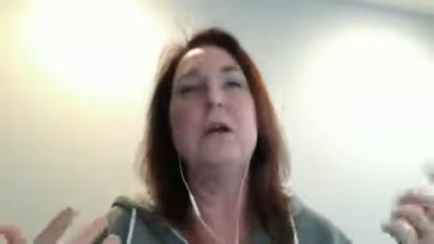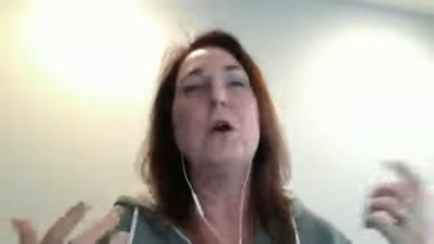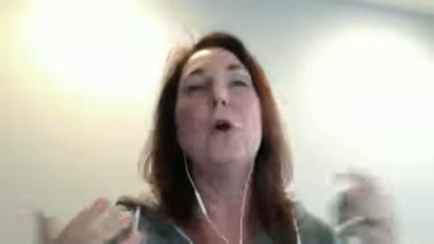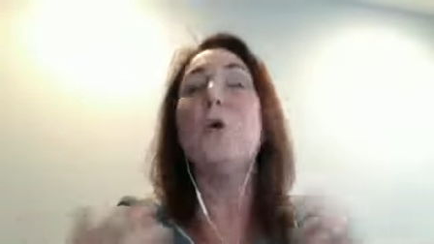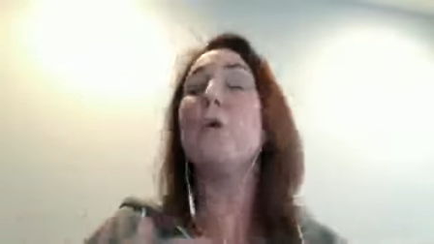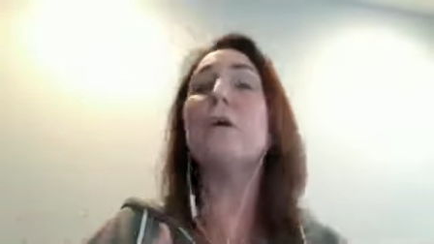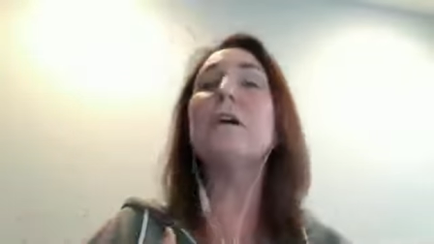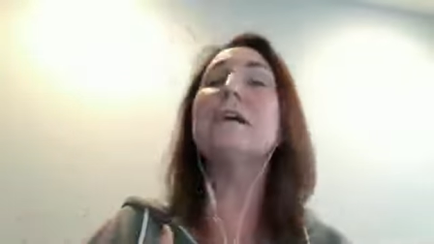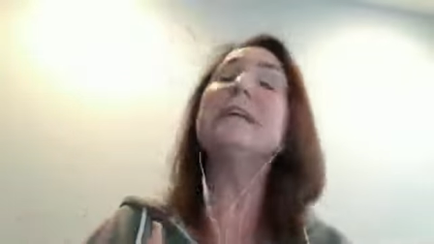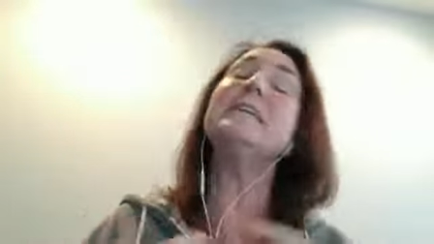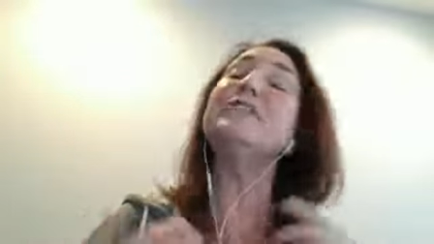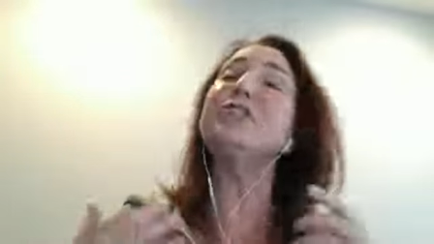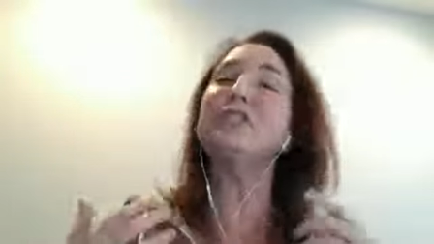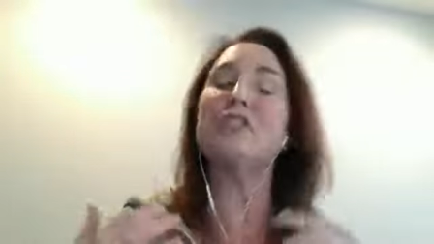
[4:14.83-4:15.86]
Or
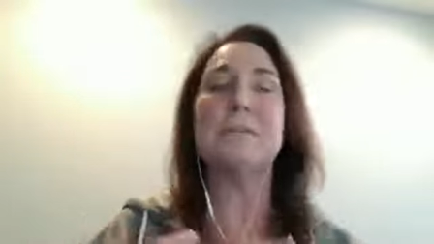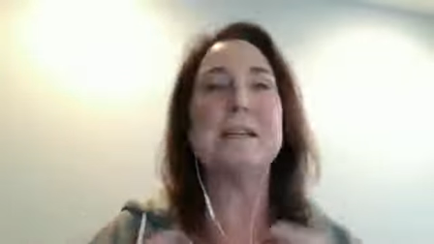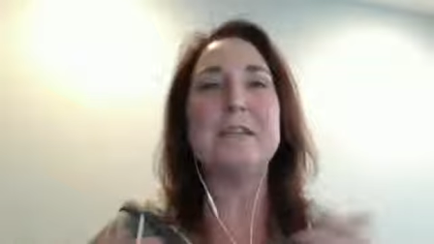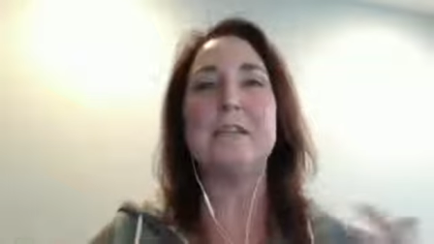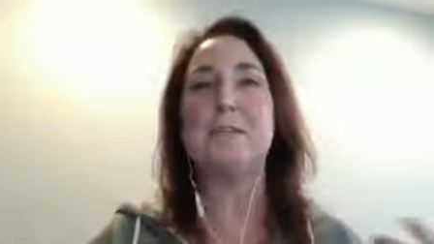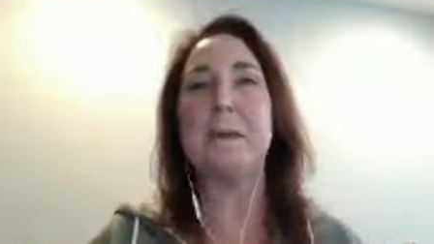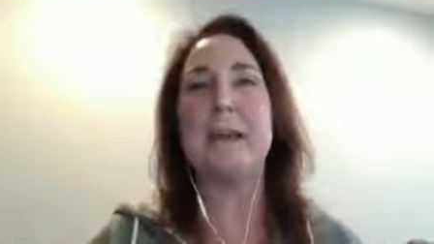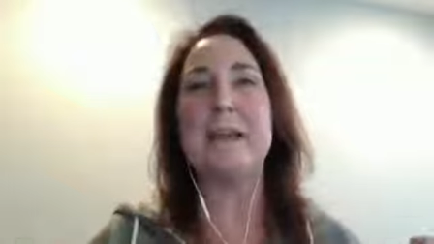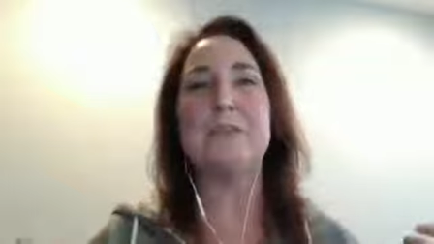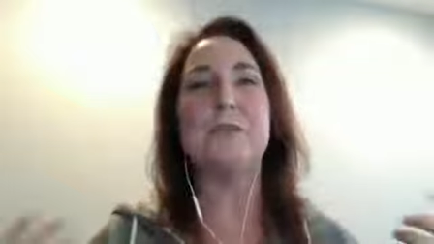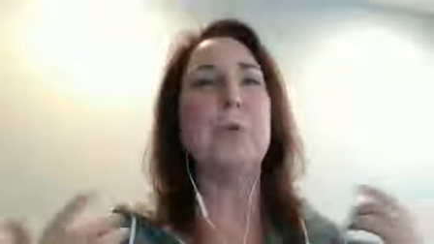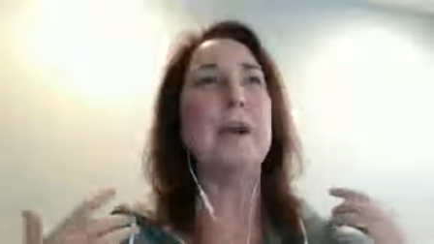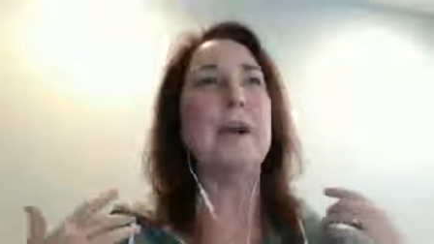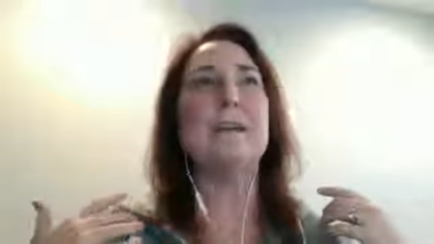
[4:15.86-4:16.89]
it just could be a
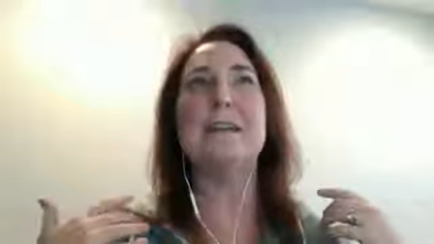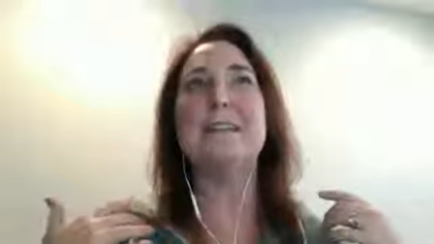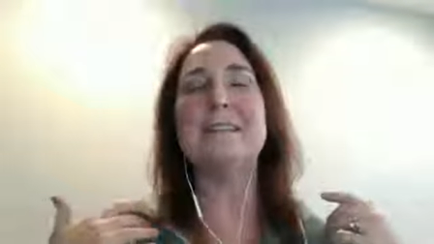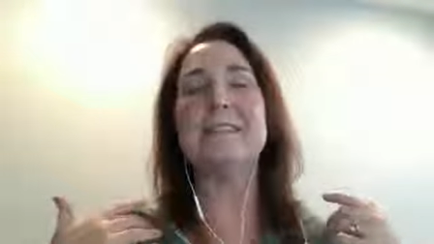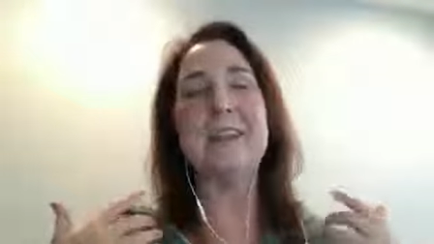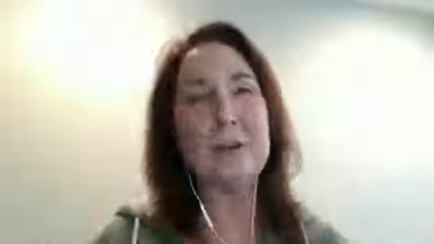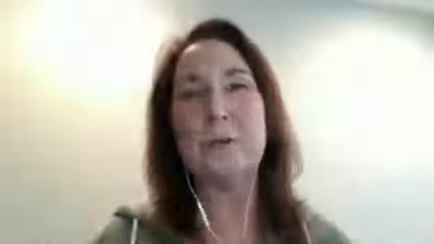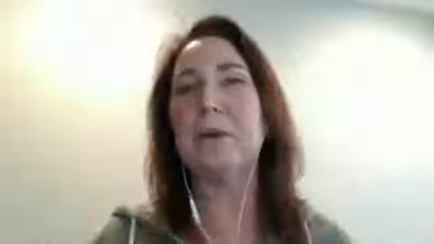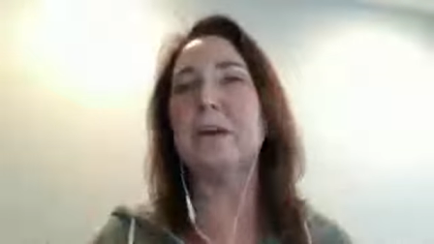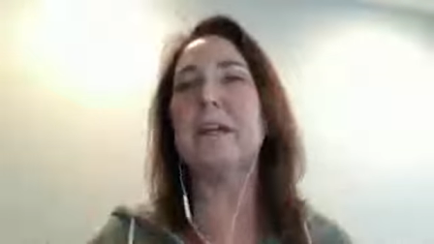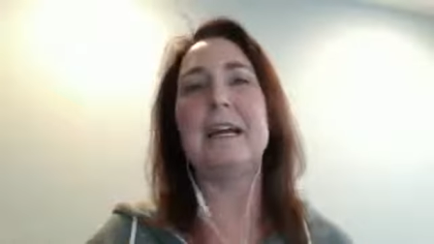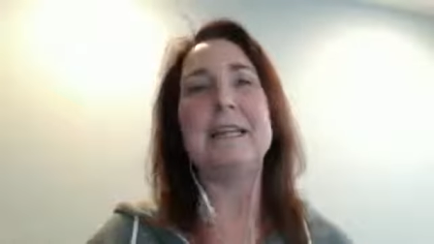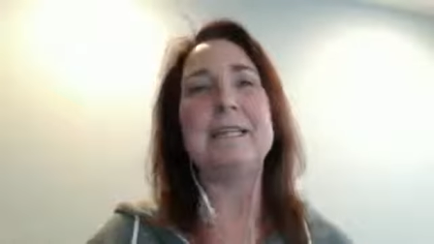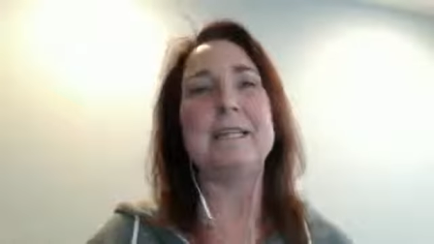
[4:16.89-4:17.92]
space where it's not
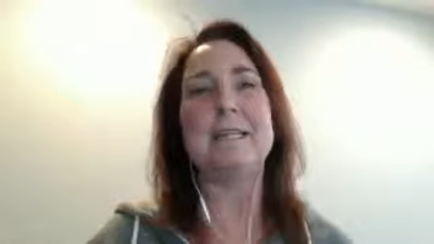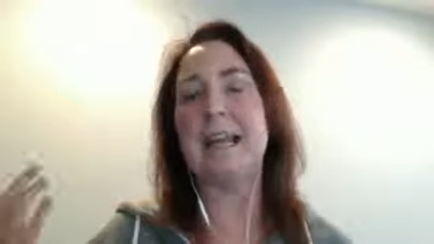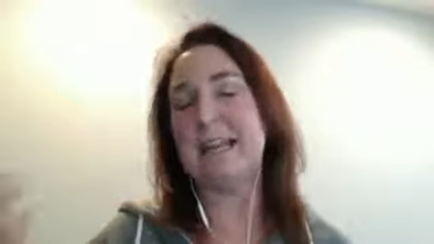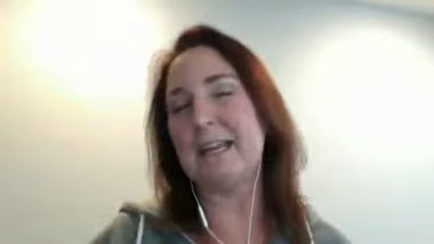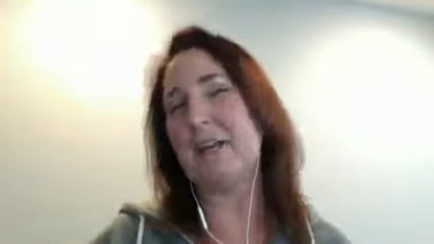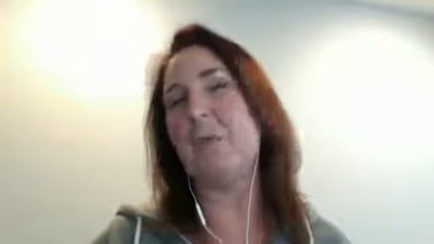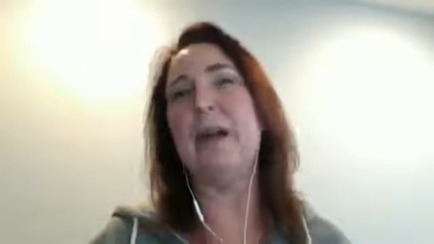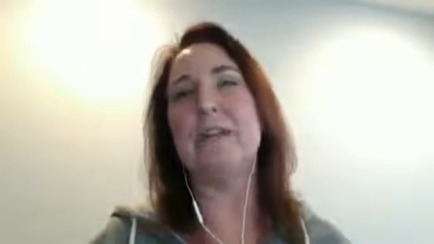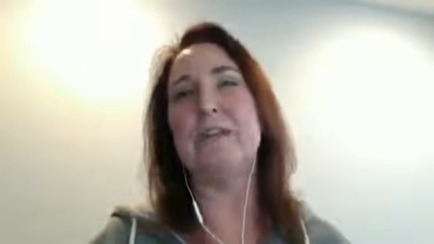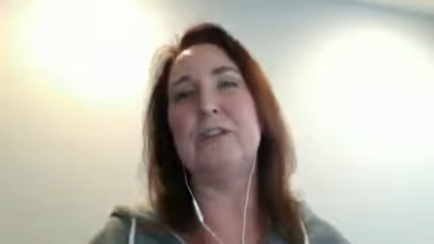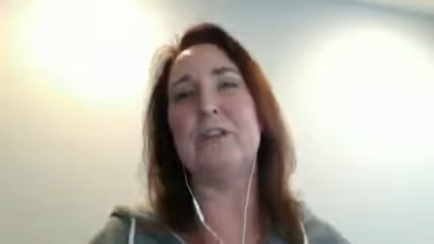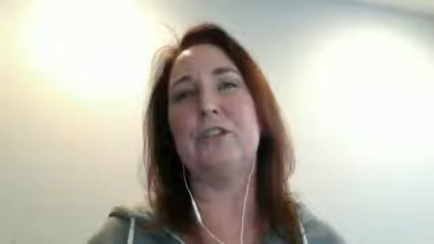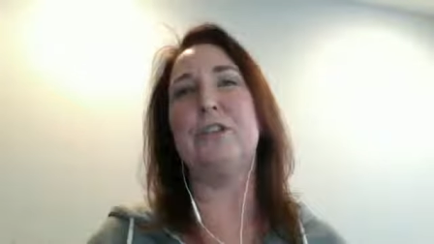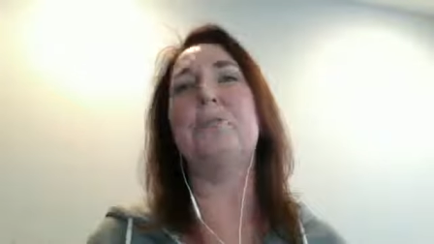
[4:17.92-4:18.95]
organized in any way
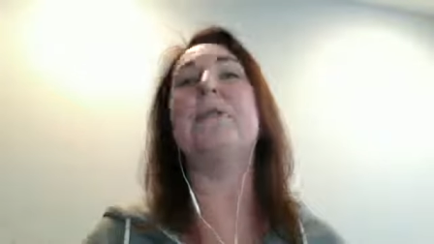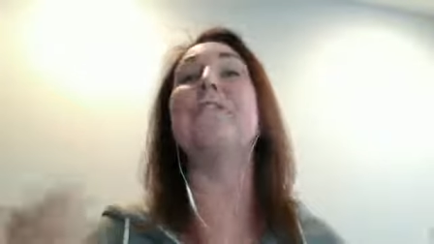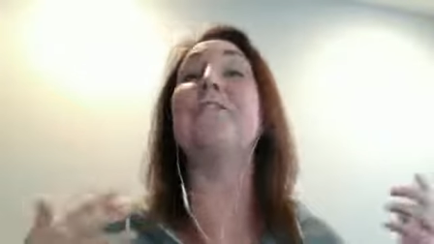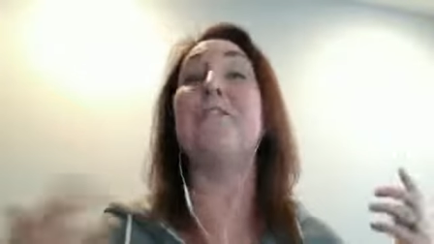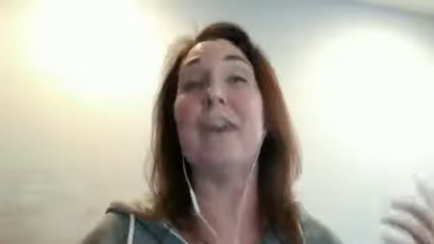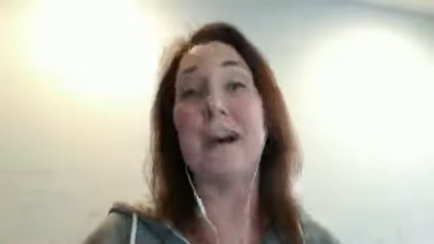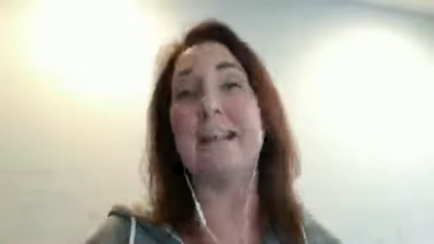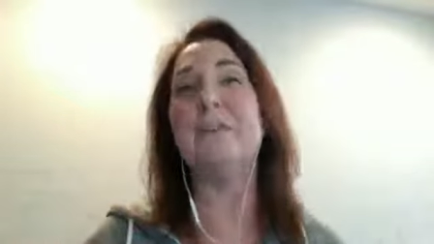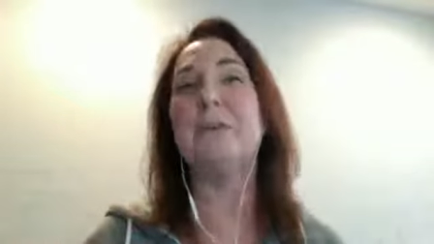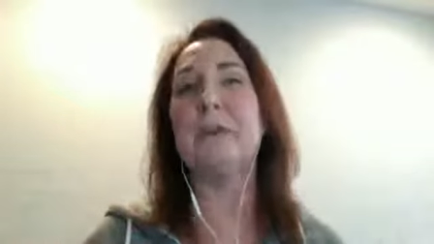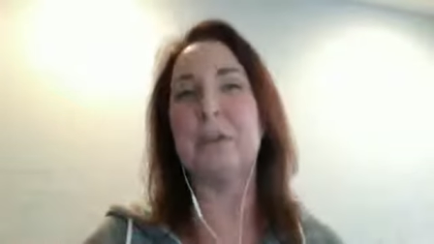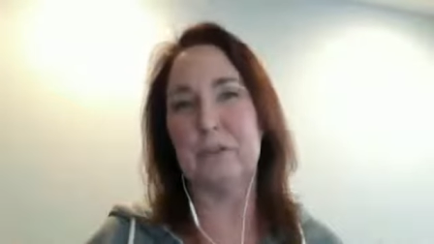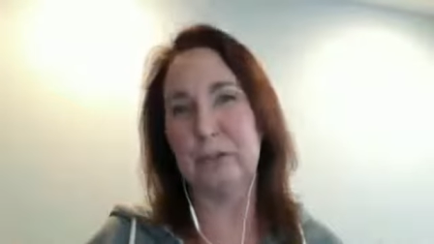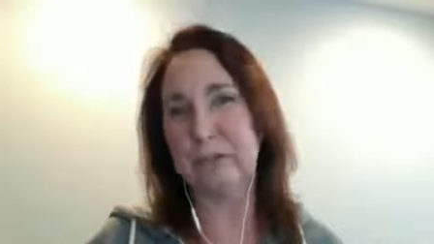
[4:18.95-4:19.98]
so that you can find what
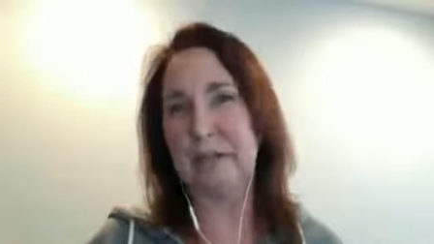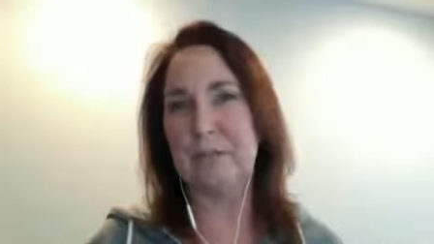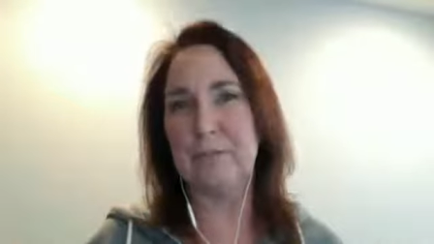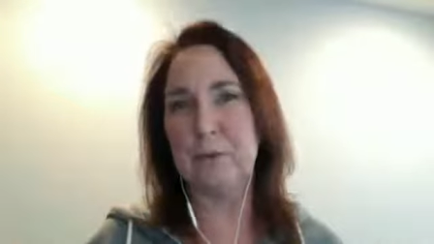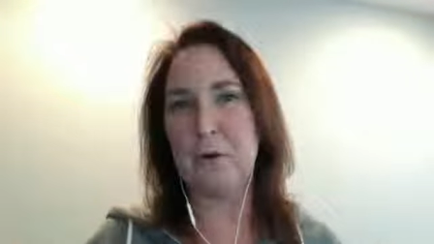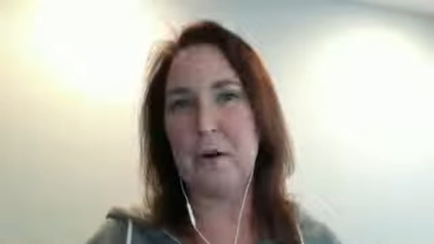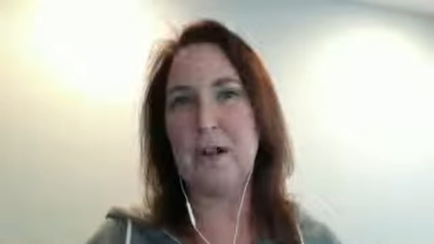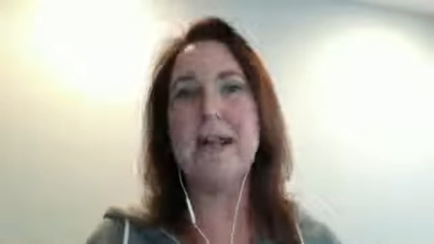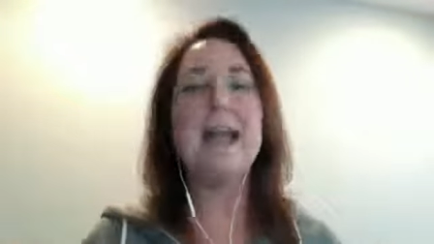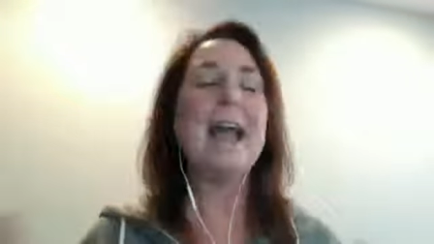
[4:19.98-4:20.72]
you're looking for.